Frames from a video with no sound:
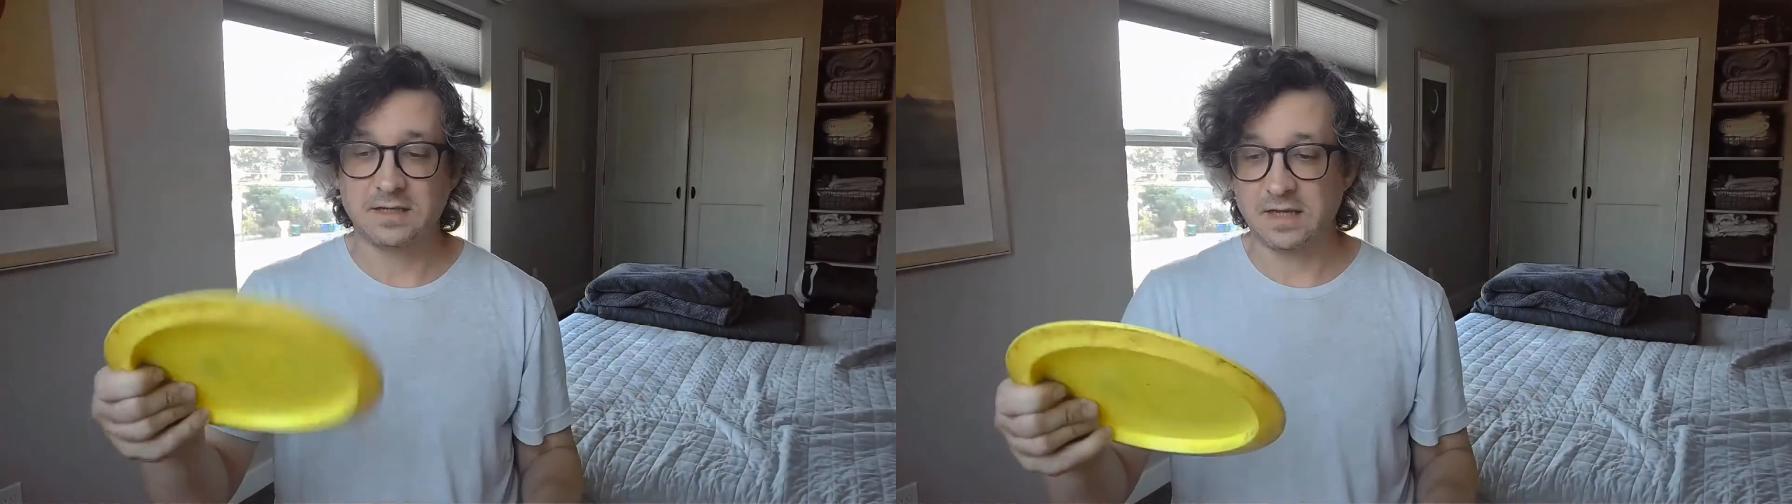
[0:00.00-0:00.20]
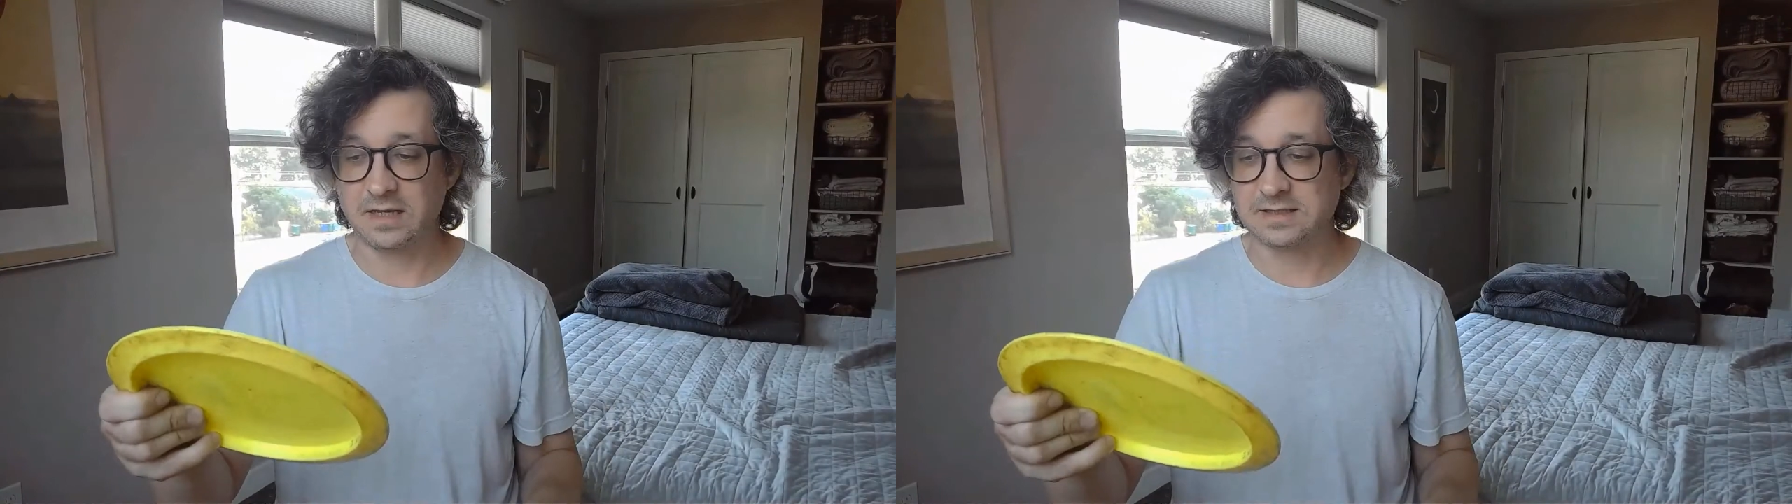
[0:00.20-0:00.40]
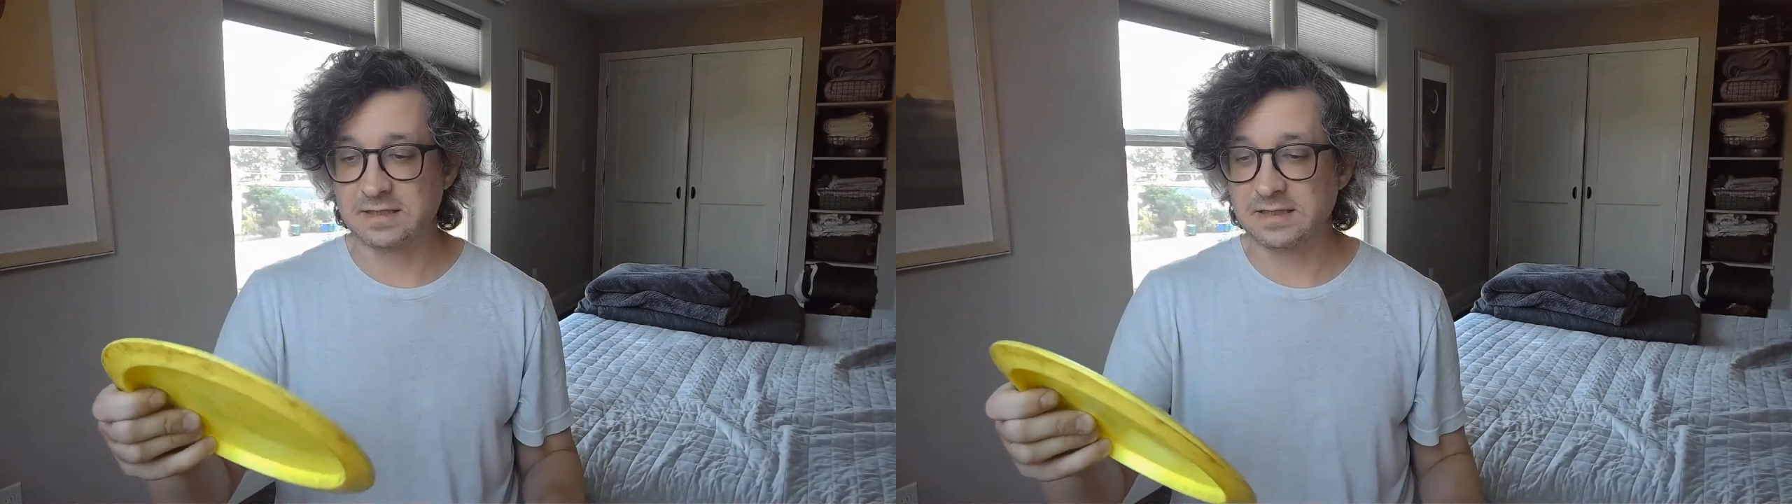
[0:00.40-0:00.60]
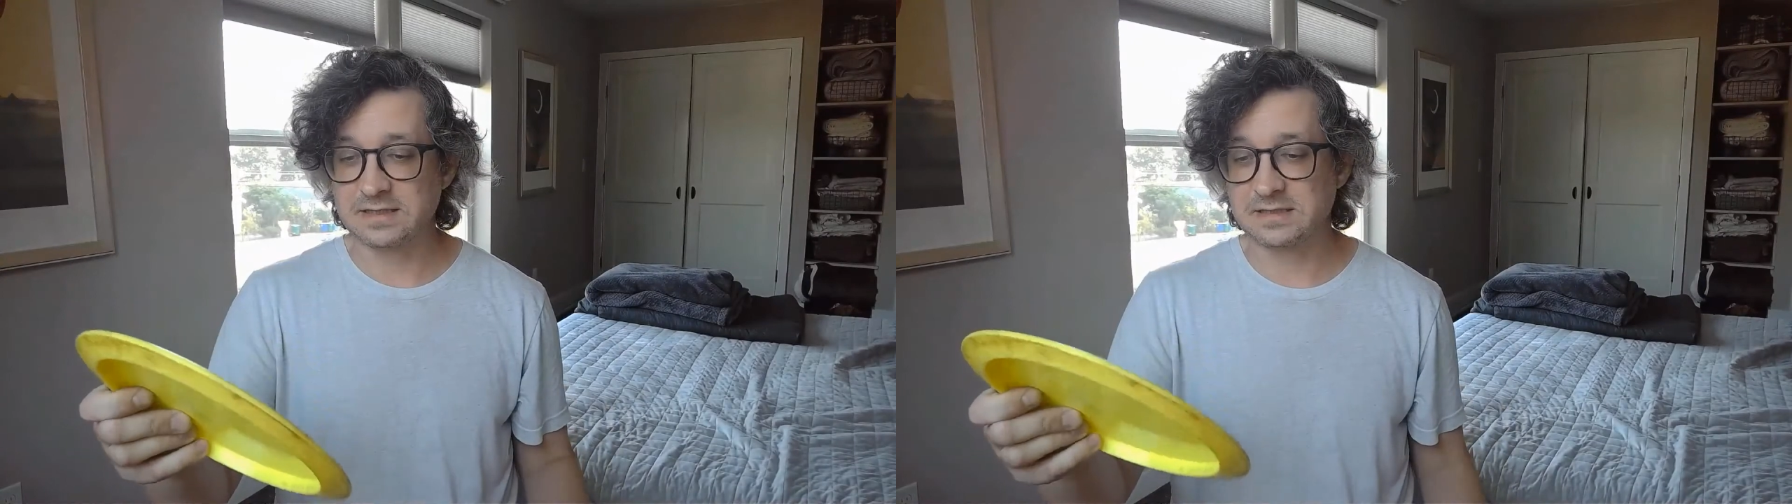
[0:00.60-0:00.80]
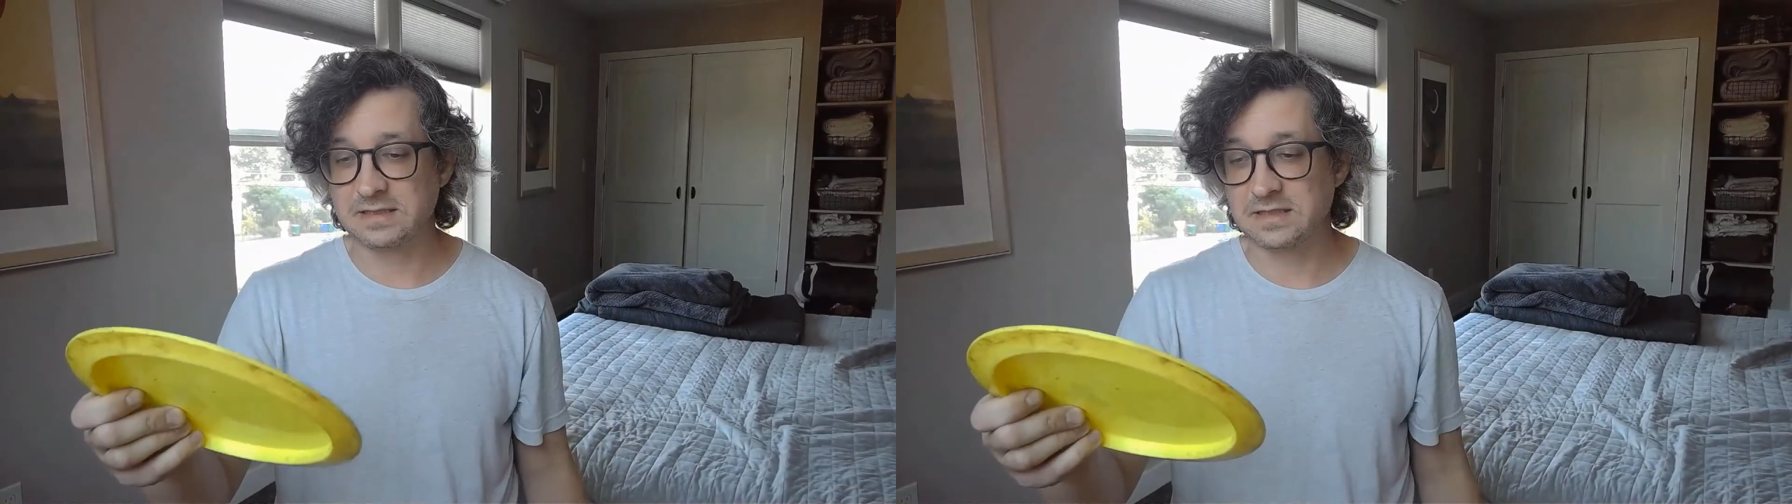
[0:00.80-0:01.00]
It's
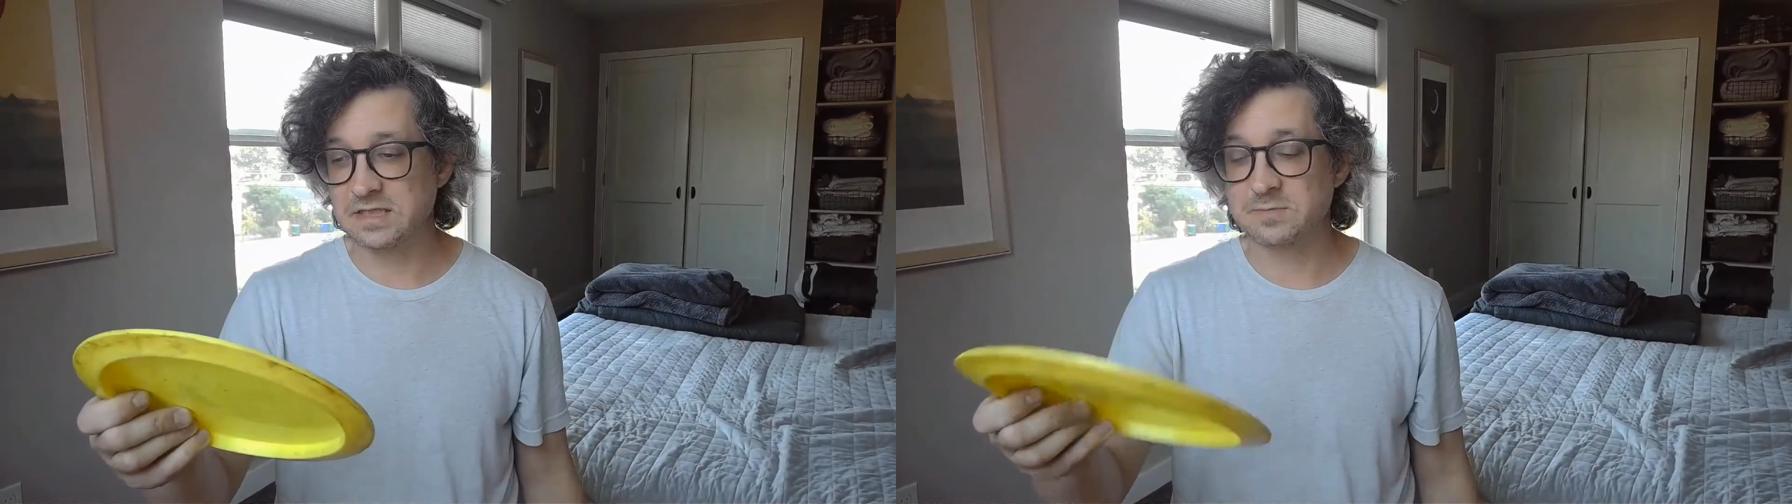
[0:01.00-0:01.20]
listed. This is